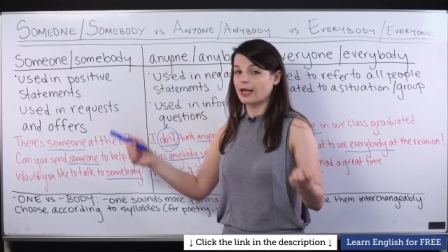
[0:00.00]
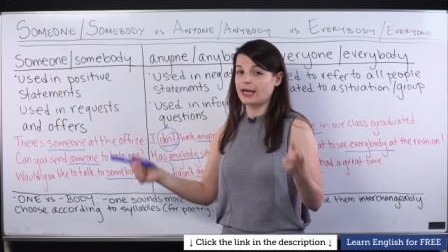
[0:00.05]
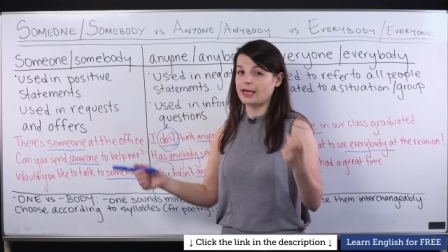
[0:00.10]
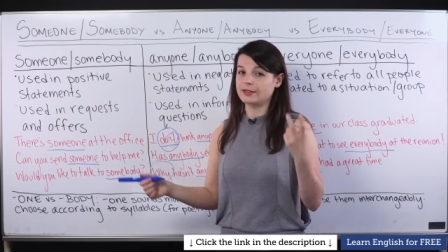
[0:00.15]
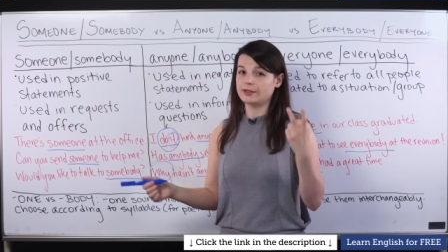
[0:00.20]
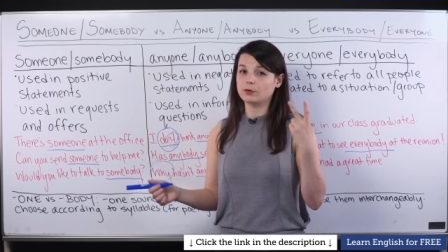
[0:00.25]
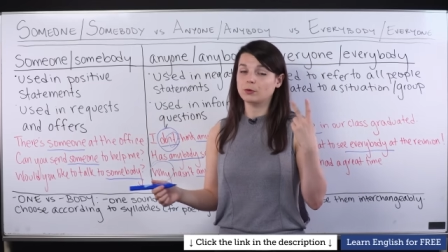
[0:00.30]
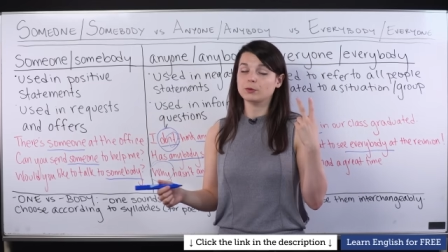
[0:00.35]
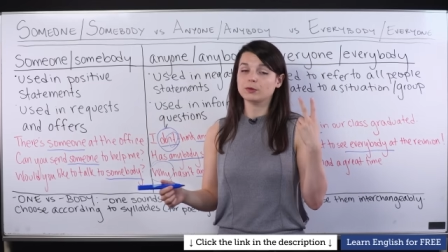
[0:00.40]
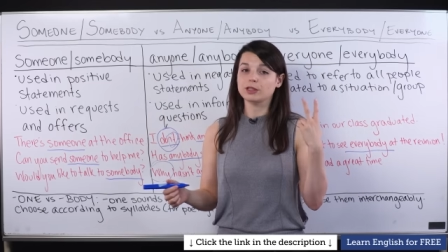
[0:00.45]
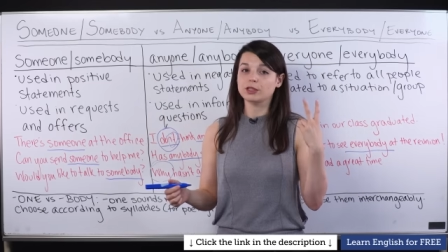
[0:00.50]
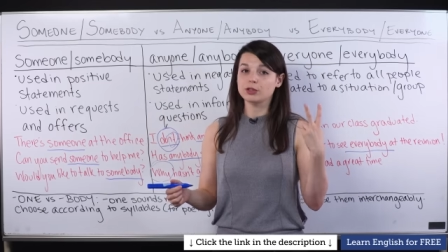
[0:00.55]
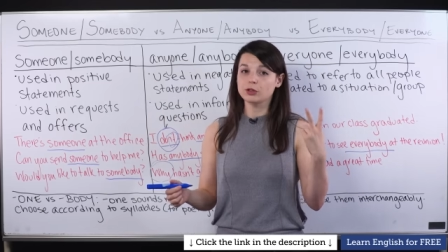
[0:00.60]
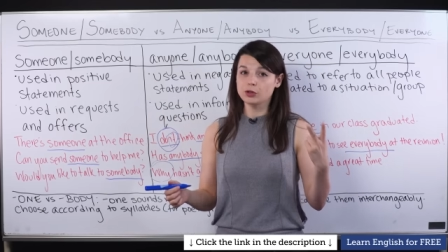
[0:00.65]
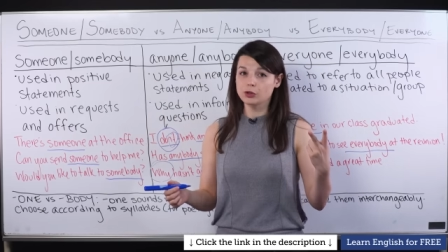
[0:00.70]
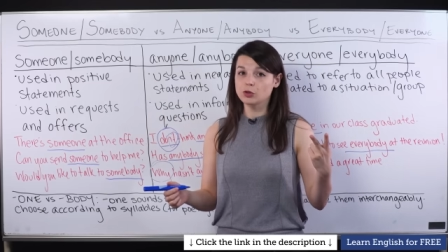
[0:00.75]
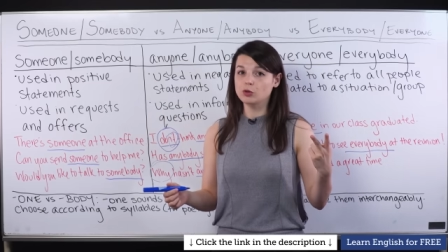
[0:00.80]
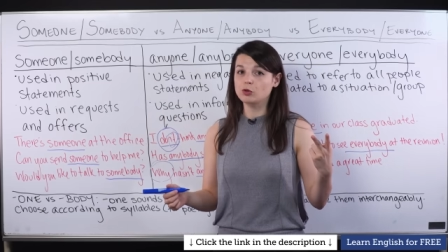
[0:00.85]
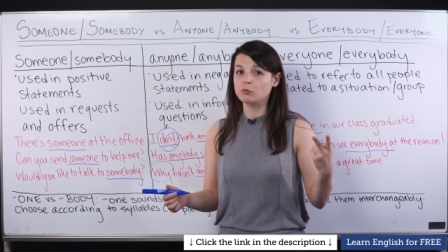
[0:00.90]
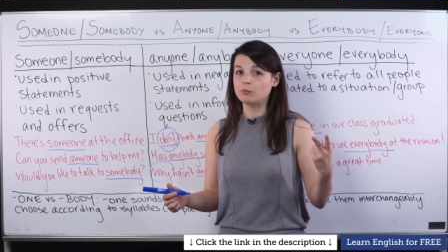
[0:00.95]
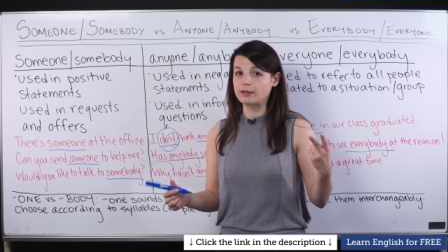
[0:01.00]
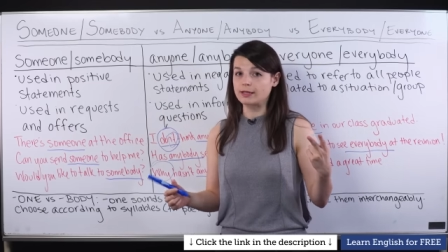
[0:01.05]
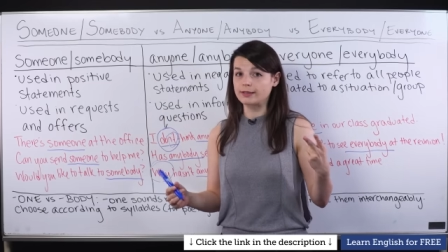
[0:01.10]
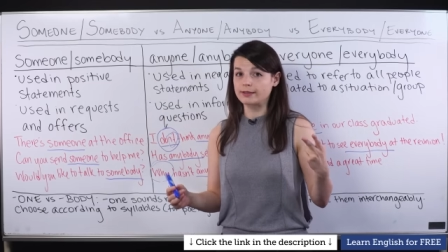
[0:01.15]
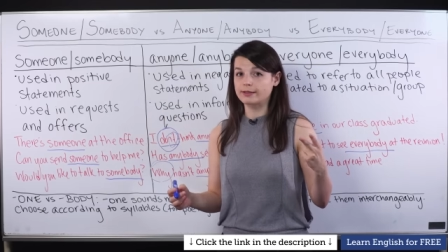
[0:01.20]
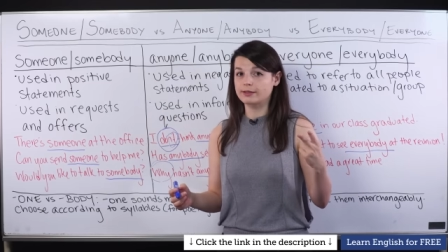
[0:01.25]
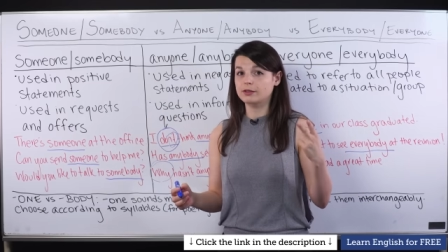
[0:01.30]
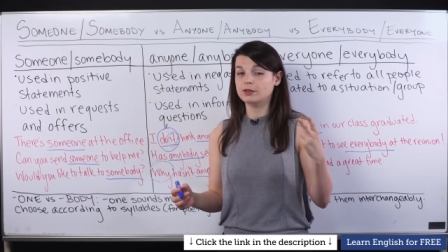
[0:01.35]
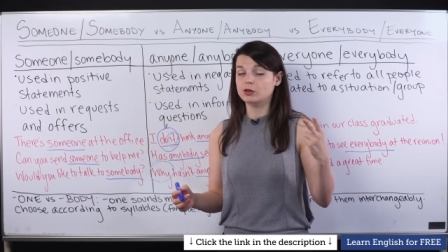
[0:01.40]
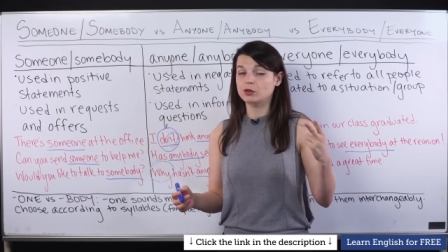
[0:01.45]
has only 2
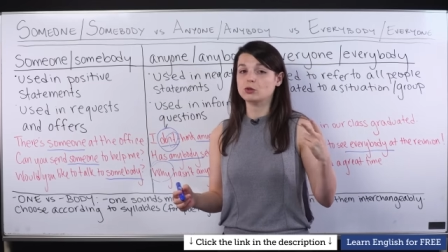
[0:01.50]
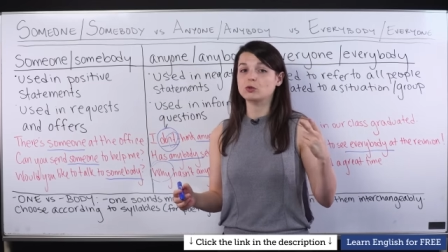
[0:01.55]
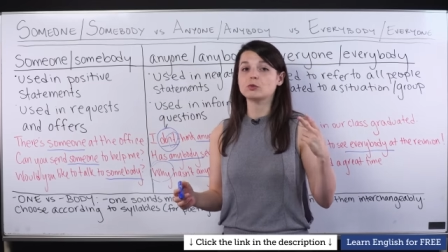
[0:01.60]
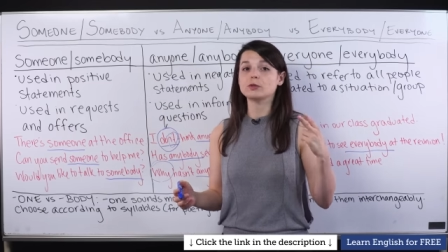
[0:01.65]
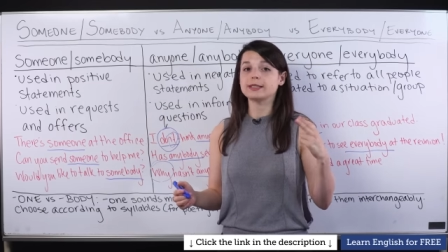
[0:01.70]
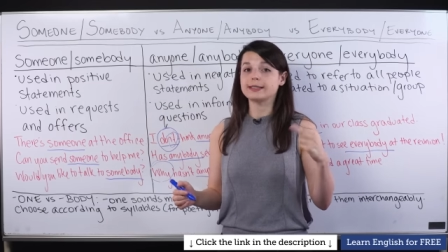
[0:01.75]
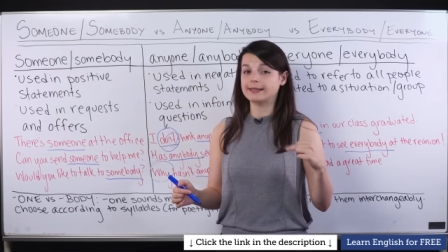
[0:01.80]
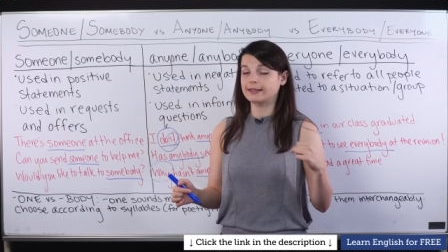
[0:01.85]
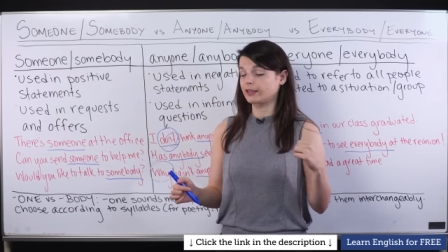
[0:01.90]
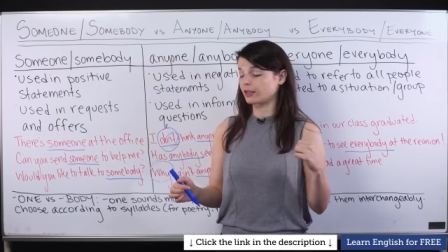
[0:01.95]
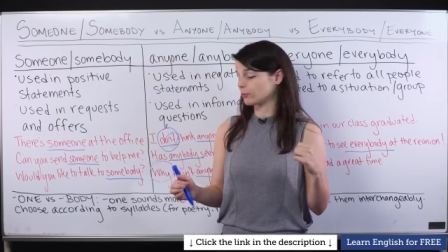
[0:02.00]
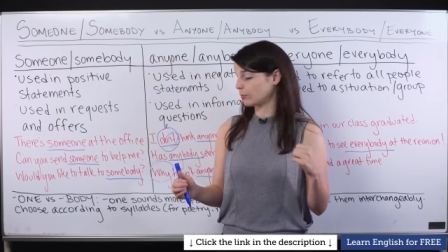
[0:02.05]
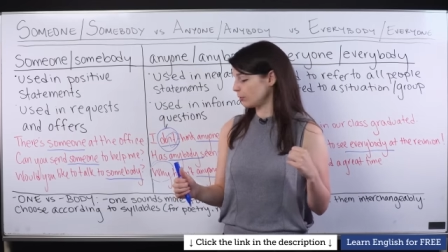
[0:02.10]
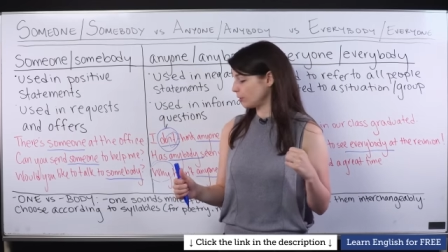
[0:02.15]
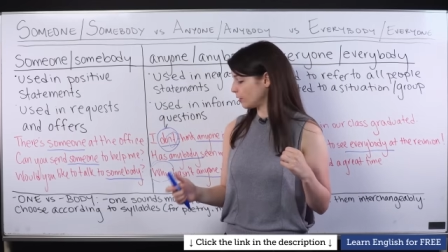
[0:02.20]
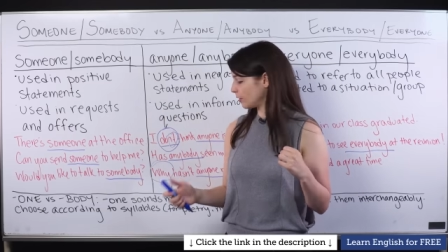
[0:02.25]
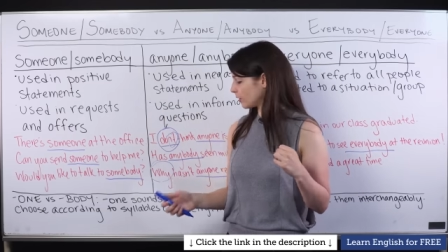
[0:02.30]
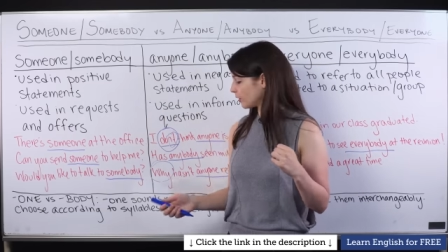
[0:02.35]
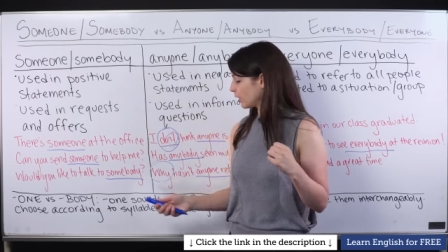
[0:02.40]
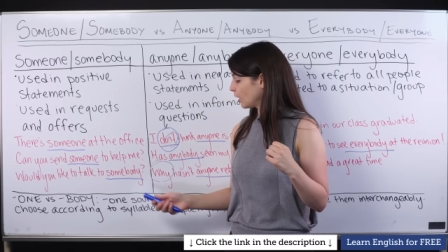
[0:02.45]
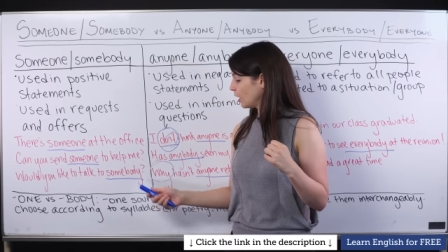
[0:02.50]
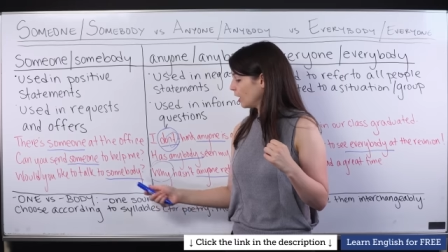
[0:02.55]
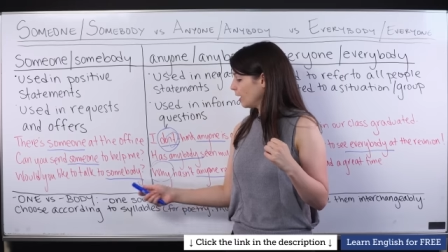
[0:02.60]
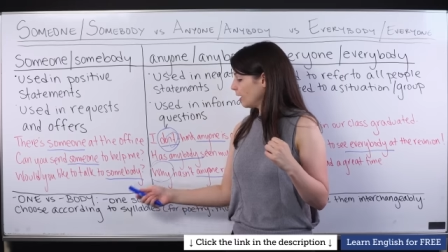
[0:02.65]
beats, 2 syllables.